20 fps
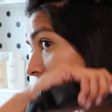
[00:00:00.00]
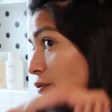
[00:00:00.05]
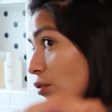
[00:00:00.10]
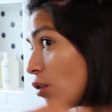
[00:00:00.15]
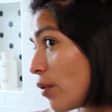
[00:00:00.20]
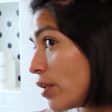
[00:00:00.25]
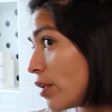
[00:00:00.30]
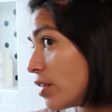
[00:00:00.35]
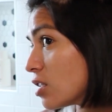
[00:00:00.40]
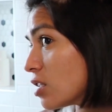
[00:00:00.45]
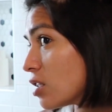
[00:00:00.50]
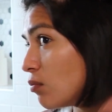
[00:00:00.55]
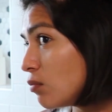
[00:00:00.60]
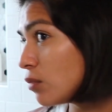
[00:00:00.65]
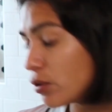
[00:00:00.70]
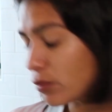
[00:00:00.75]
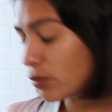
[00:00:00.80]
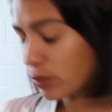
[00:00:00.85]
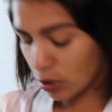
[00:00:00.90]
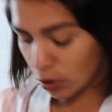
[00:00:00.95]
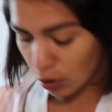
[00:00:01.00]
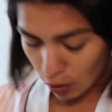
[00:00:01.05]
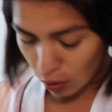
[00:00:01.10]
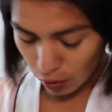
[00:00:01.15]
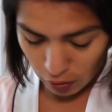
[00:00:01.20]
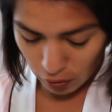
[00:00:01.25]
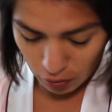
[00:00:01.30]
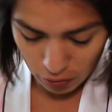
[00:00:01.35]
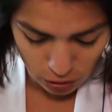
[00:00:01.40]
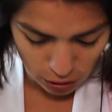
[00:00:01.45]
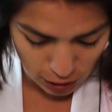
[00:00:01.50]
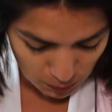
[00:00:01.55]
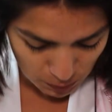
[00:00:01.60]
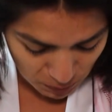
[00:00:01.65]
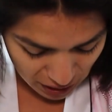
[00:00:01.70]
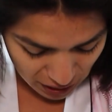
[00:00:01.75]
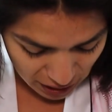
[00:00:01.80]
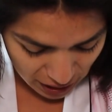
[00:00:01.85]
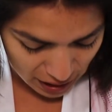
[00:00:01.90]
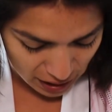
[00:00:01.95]
throw in some loose curls, just
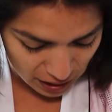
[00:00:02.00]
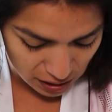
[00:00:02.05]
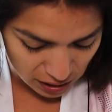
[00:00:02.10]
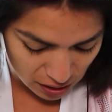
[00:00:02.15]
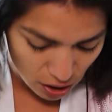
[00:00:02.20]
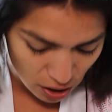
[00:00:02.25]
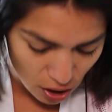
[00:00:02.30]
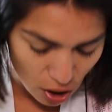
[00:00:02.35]
because